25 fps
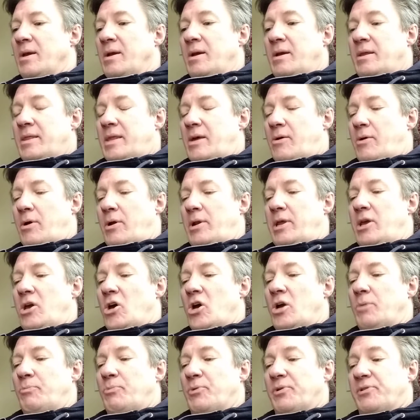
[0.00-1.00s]
Their only
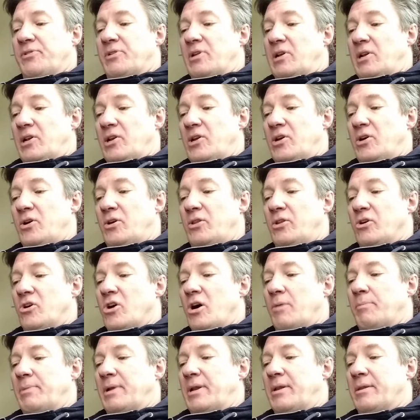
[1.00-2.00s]
hope was to lure the
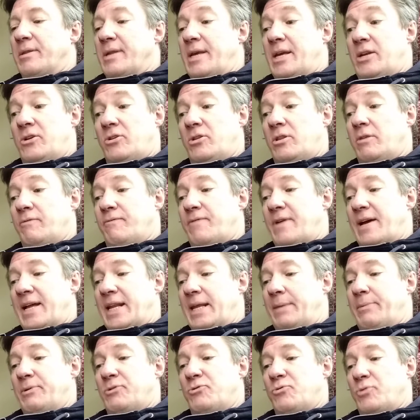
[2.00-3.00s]
goblins into the
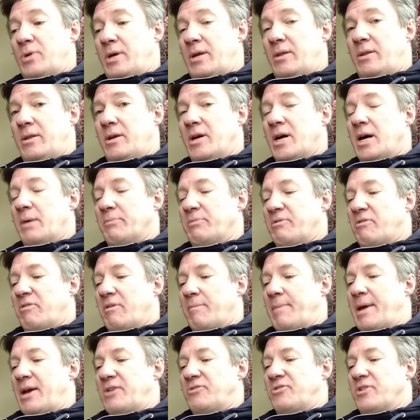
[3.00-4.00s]
valley between the arms of the
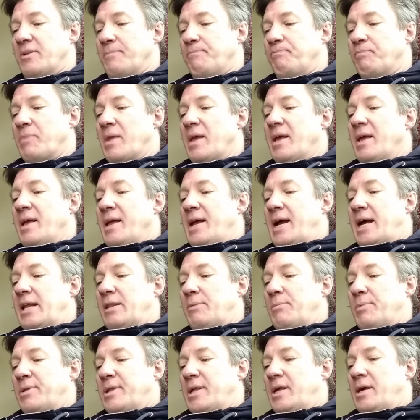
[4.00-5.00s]
mountain, and
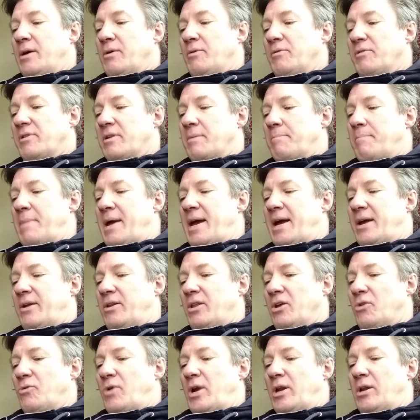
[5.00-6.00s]
themselves to man
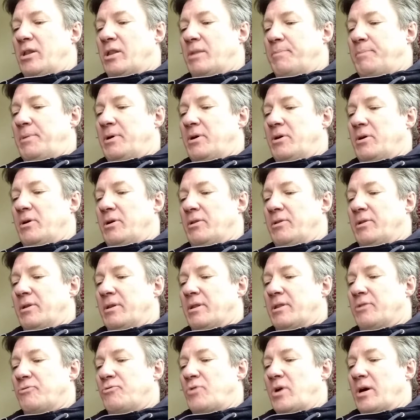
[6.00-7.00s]
the great spurs that
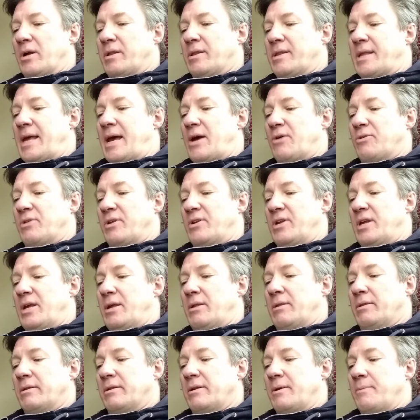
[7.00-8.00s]
struck south and
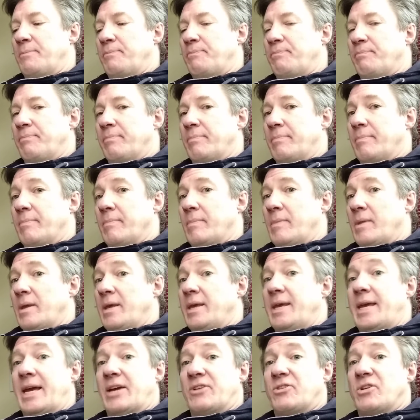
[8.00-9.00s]
east.
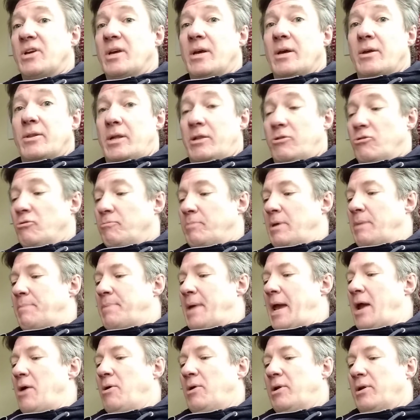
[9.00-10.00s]
Yet this would be
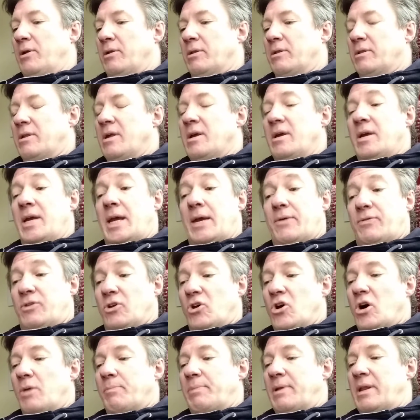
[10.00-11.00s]
perilous if the
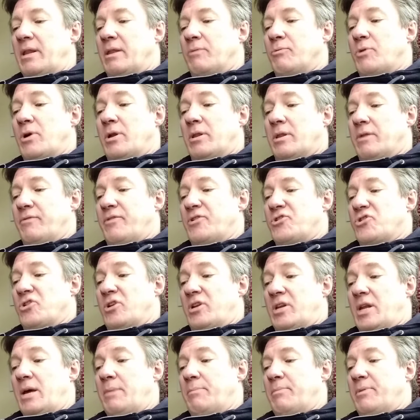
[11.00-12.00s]
goblins were in
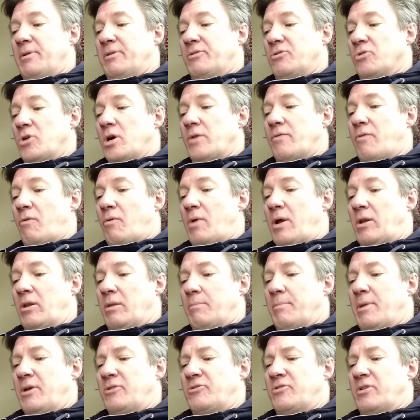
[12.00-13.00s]
sufficient numbers to overrun the
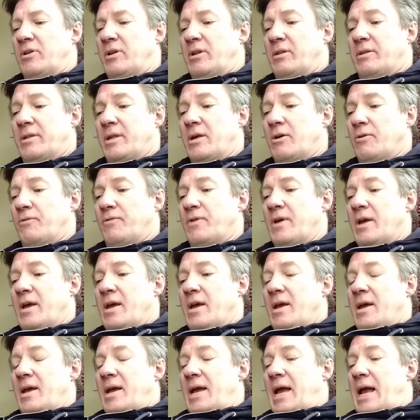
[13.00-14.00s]
mountain itself,
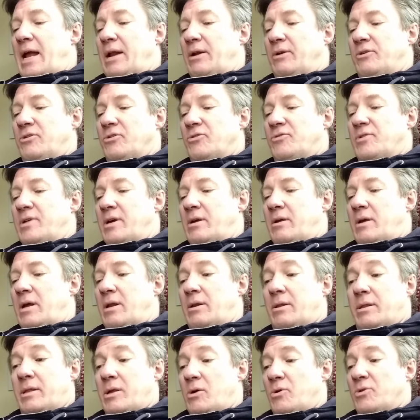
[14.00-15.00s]
and
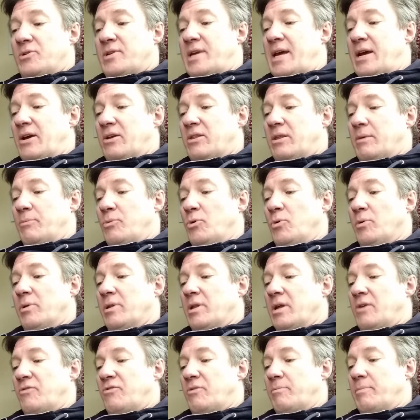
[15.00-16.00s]
so attack them
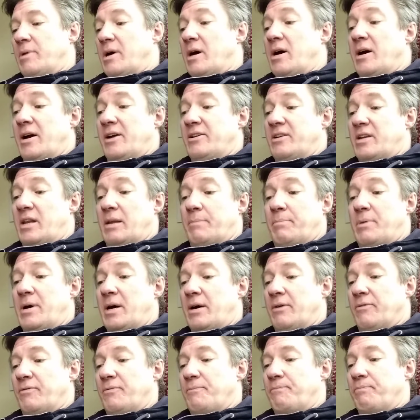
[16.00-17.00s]
also from behind and
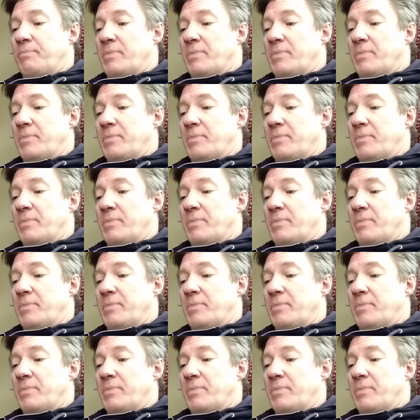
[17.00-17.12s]
above.